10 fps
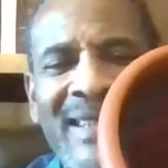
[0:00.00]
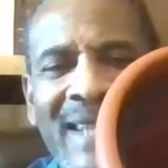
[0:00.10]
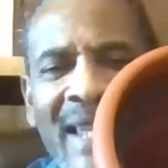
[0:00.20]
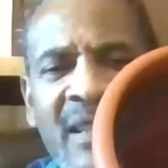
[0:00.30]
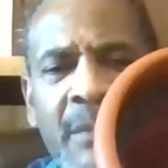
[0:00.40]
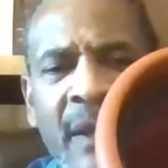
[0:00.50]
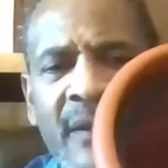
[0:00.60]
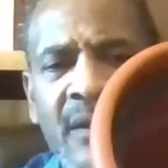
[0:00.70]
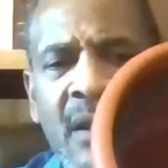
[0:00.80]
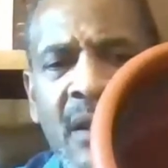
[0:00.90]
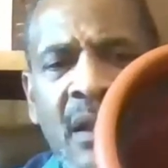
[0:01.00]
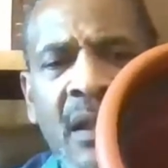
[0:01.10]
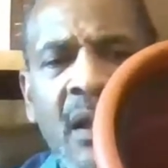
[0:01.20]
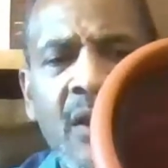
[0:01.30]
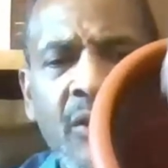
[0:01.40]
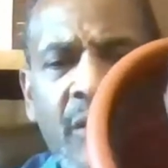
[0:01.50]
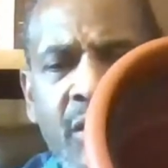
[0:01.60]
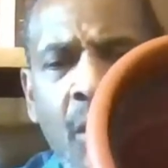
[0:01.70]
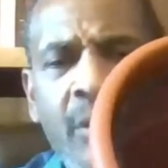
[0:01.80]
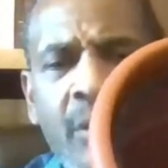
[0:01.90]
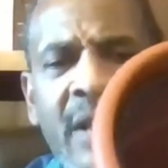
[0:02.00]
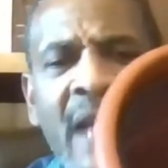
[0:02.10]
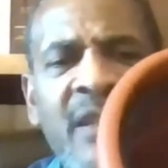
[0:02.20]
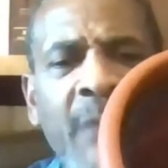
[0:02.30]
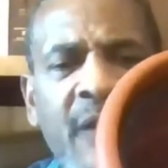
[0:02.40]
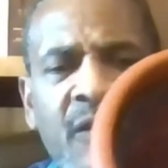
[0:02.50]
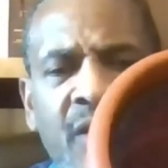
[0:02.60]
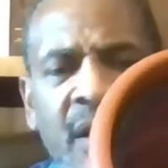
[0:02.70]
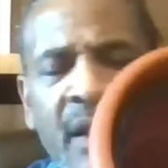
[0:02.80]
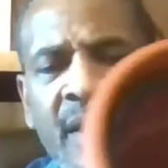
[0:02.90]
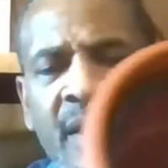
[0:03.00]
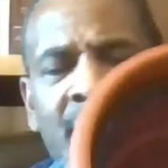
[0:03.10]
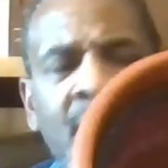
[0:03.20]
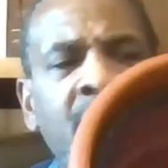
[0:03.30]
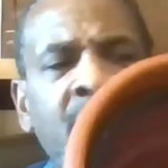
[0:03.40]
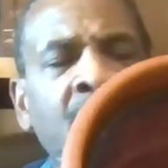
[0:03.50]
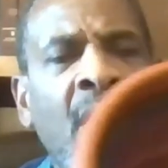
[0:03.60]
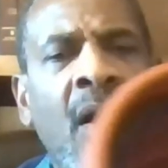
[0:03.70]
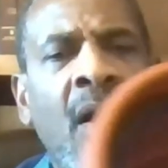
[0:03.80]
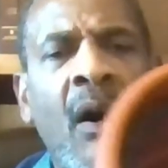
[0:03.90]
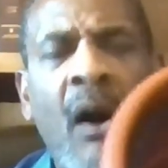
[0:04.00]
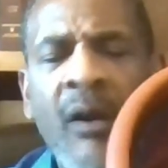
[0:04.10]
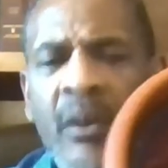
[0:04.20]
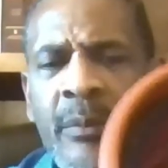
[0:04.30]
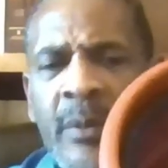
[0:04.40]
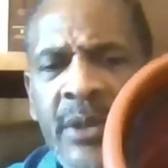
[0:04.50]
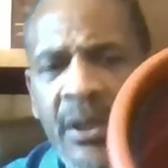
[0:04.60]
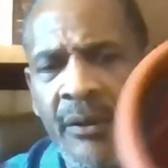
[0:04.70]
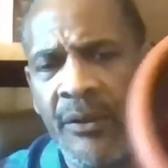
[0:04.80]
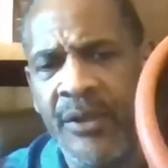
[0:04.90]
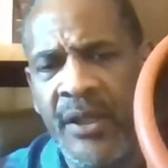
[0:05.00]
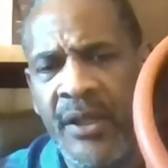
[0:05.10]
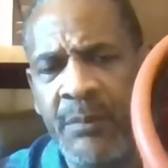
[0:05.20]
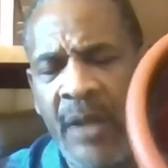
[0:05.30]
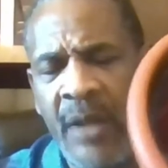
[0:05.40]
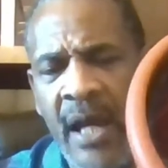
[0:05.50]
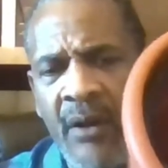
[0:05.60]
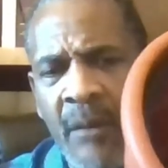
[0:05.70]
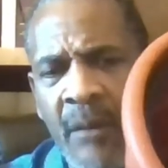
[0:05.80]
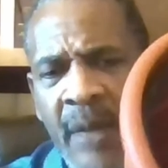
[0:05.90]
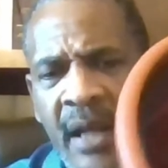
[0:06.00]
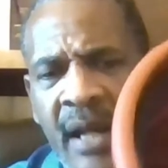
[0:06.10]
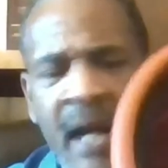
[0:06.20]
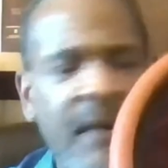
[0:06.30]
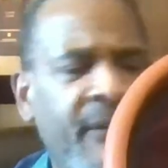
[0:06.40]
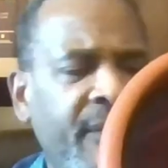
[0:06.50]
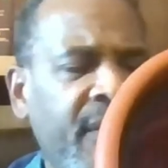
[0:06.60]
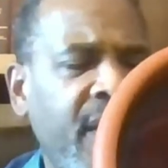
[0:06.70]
buildup because that's a dead space. So there's no dead spaces in this. All the materials in this planter are made out of,